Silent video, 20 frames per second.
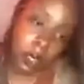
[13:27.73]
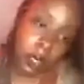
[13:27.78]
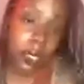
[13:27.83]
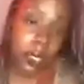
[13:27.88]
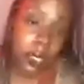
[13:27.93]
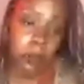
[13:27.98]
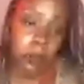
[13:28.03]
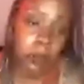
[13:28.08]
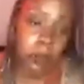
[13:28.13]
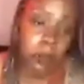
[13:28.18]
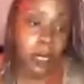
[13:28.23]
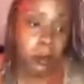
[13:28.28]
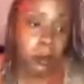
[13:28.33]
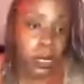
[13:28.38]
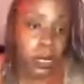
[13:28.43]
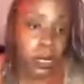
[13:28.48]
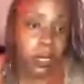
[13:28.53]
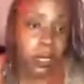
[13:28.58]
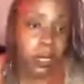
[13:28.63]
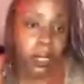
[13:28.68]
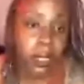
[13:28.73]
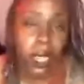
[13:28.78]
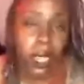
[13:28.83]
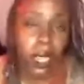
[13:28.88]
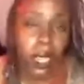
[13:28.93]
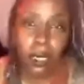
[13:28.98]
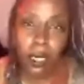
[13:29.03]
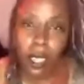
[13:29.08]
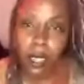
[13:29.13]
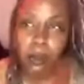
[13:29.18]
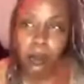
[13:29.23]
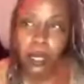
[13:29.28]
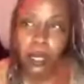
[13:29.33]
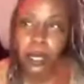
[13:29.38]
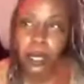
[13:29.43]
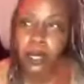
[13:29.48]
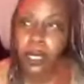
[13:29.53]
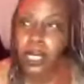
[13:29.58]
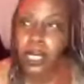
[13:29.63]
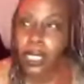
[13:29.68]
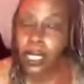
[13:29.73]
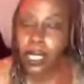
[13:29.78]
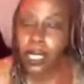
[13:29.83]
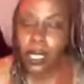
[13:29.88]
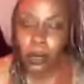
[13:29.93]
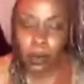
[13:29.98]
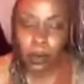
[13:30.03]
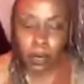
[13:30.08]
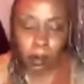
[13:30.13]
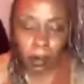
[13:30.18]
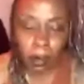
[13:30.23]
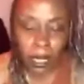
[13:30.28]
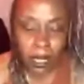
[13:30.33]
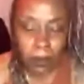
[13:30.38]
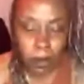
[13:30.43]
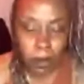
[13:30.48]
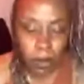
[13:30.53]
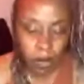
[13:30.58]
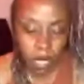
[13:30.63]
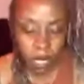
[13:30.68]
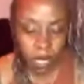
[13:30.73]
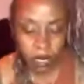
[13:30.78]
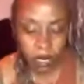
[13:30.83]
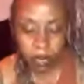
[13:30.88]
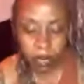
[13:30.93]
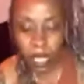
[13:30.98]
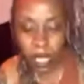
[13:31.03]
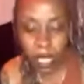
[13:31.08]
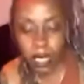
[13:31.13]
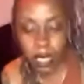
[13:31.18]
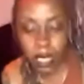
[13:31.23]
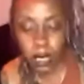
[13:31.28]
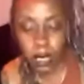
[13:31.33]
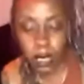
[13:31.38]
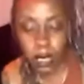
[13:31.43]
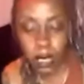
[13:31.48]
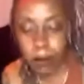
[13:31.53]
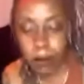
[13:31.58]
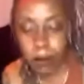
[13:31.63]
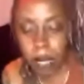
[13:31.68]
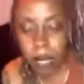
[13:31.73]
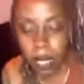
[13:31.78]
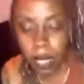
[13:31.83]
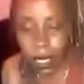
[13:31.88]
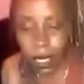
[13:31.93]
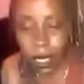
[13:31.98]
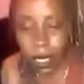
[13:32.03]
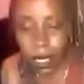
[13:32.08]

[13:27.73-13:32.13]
mediumship and how long I've been doing it and what makes me qualified to be a medium.